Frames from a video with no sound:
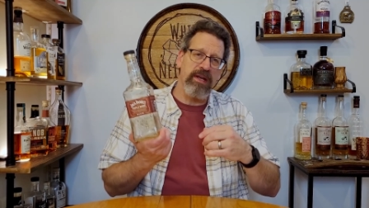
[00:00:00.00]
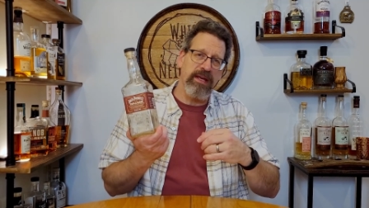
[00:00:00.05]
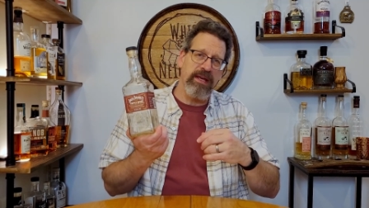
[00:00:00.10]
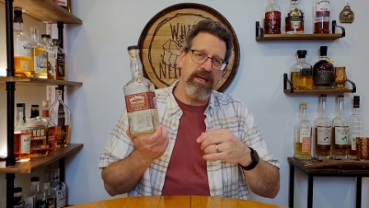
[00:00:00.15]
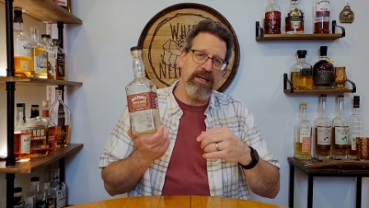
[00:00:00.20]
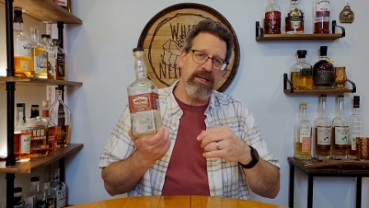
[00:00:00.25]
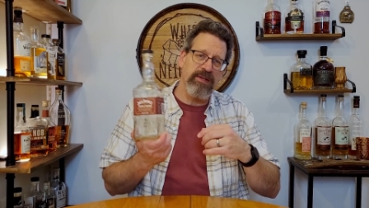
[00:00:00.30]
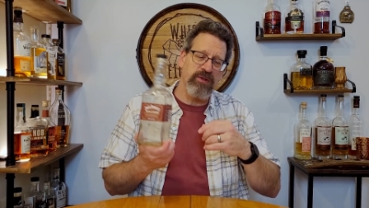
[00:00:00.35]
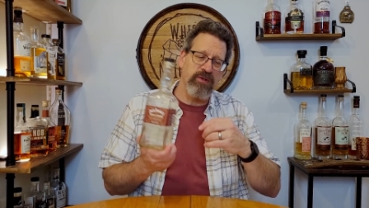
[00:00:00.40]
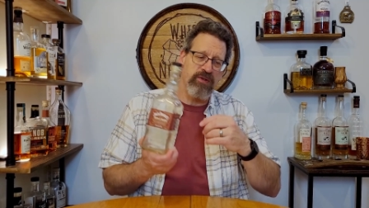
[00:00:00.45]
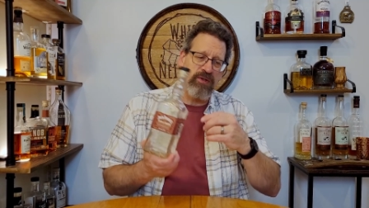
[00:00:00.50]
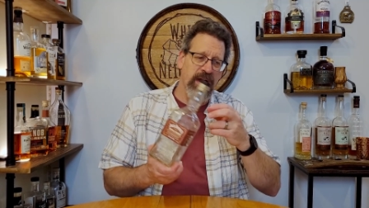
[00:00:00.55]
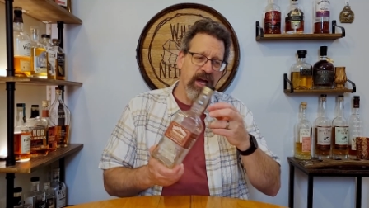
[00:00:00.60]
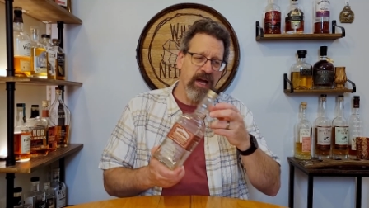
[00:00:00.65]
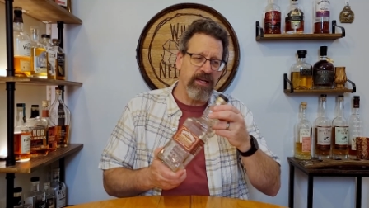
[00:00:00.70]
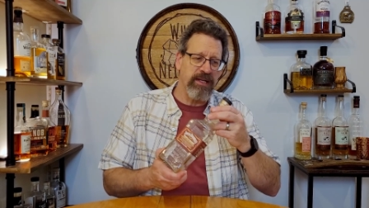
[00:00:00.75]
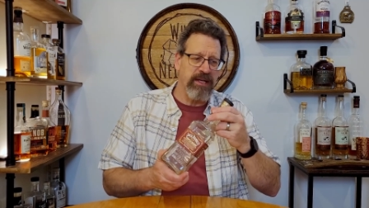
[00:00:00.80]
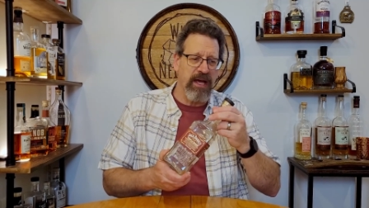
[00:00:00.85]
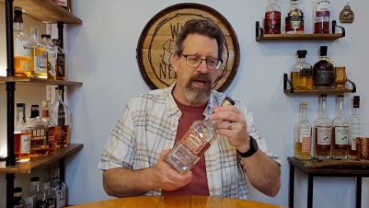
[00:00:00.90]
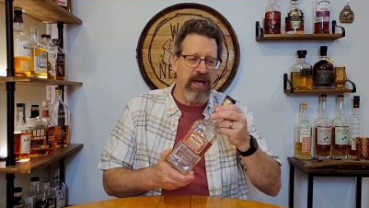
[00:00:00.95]
is
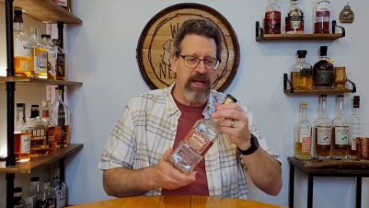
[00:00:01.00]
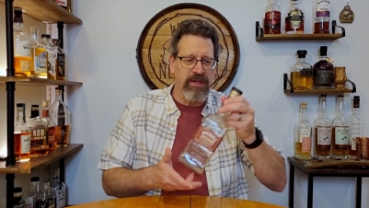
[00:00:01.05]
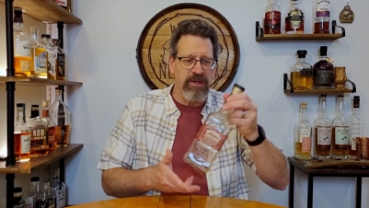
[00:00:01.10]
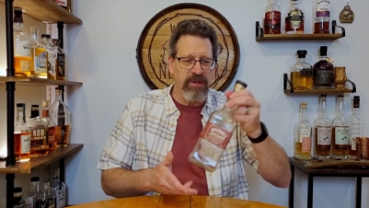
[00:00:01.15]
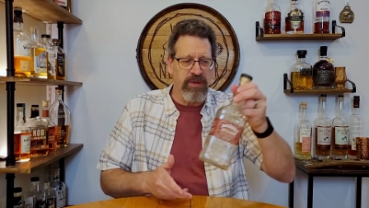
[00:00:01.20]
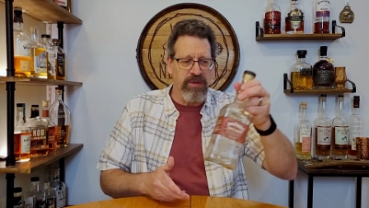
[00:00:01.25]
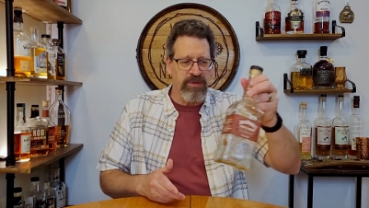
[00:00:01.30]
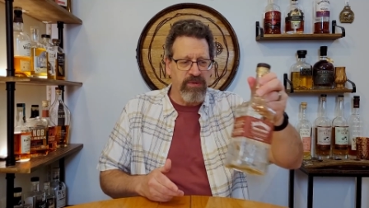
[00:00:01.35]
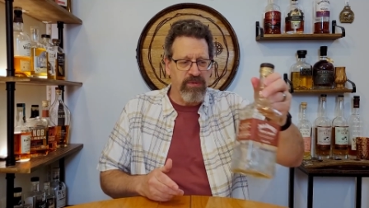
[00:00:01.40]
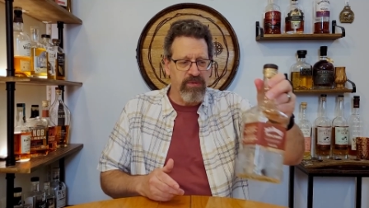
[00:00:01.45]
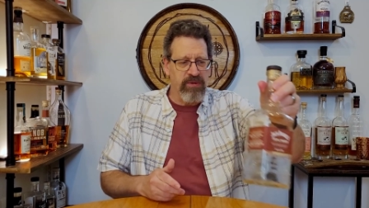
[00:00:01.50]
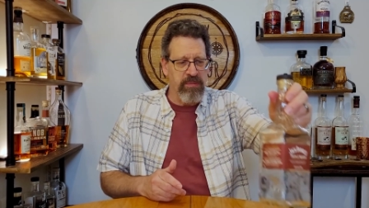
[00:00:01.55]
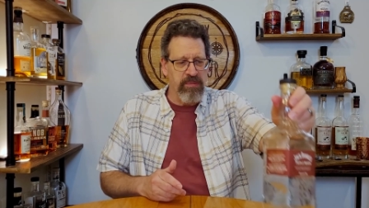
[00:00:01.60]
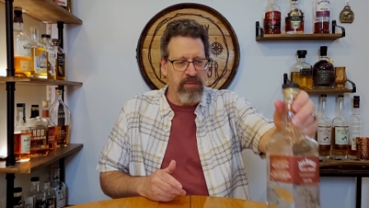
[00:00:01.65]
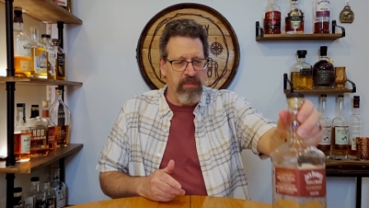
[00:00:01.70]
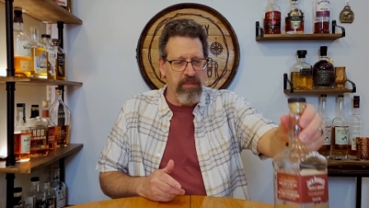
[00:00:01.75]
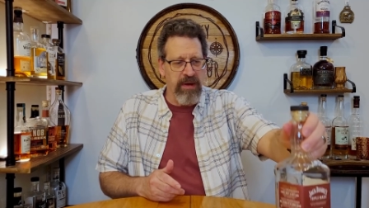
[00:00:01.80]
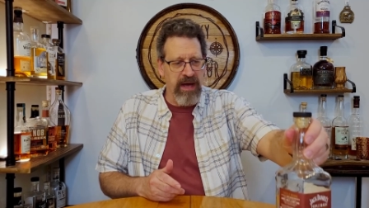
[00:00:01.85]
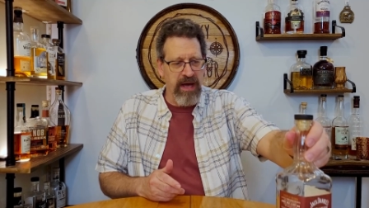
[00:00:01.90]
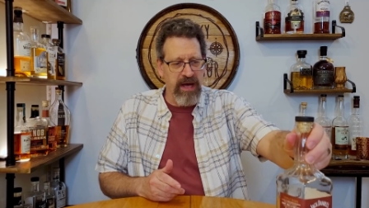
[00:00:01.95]
Jack Daniel's
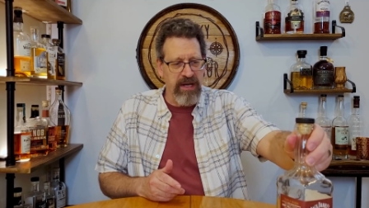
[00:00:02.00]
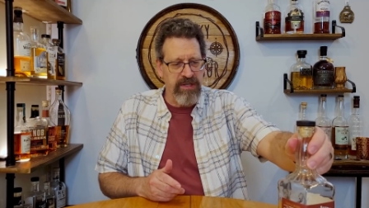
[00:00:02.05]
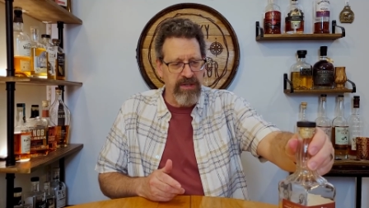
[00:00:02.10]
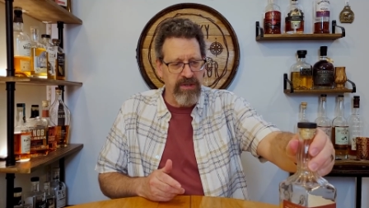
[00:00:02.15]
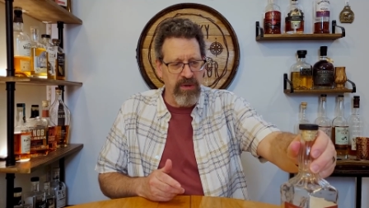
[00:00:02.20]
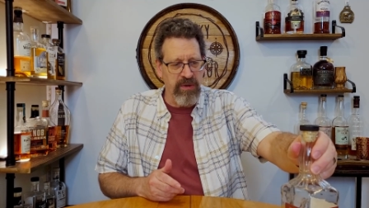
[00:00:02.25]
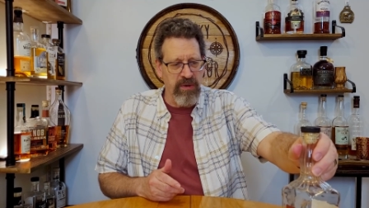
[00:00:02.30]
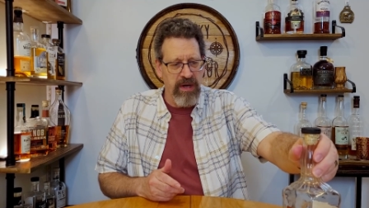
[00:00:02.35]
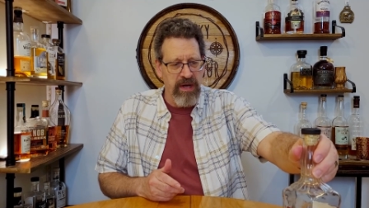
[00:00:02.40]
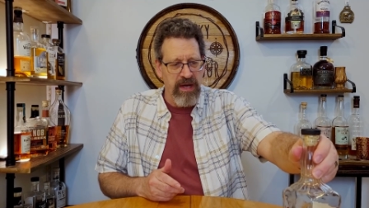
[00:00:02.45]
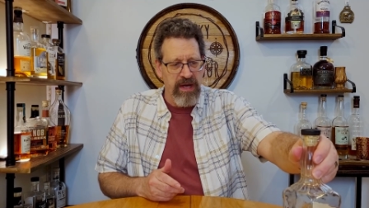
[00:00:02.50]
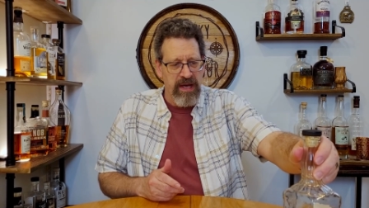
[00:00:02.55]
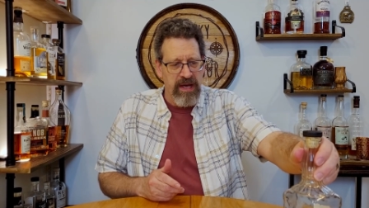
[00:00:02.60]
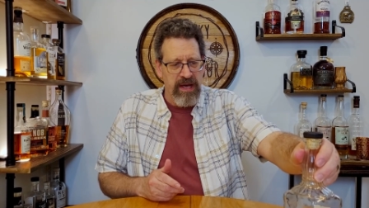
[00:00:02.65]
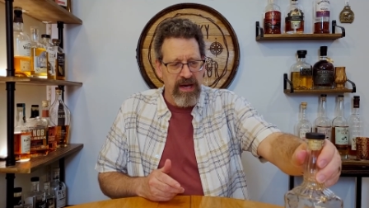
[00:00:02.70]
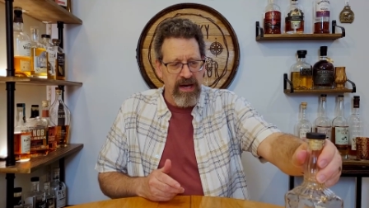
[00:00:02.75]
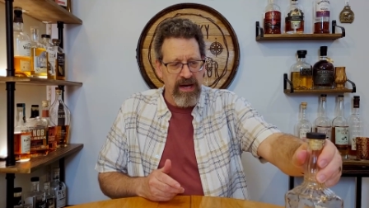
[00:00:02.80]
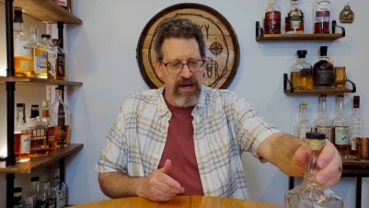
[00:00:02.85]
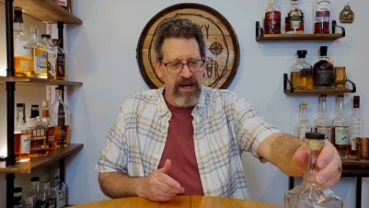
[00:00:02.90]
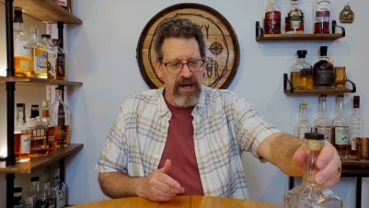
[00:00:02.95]
Triple Mash. So,
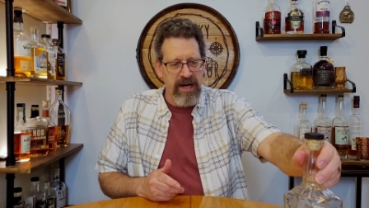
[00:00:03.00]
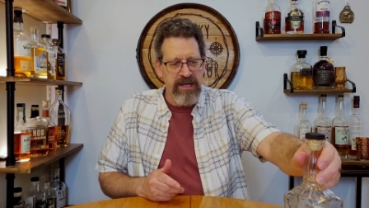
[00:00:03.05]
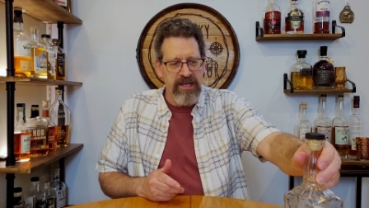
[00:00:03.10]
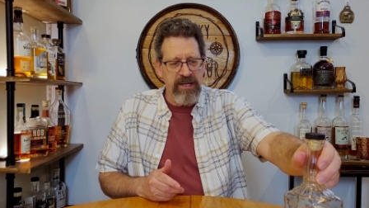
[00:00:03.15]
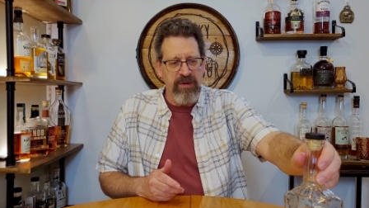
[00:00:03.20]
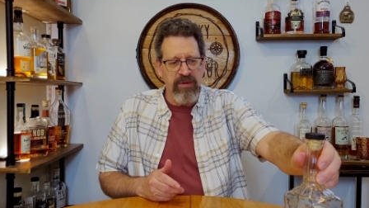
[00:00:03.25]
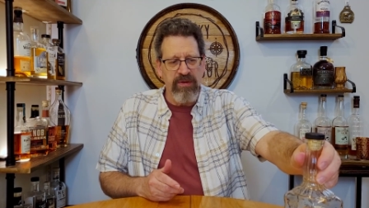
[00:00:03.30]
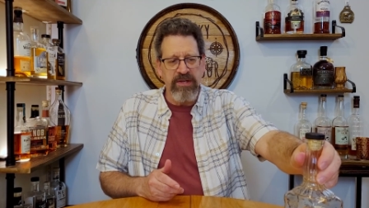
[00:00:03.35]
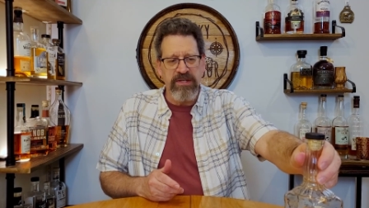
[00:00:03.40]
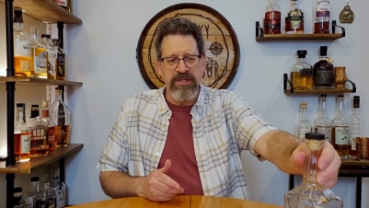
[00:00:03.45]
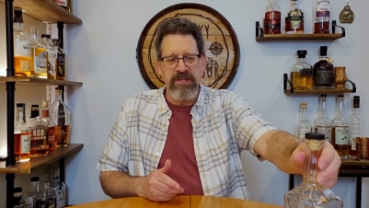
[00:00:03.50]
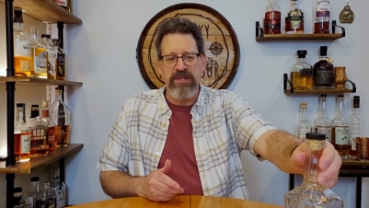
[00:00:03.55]
uh, you know, this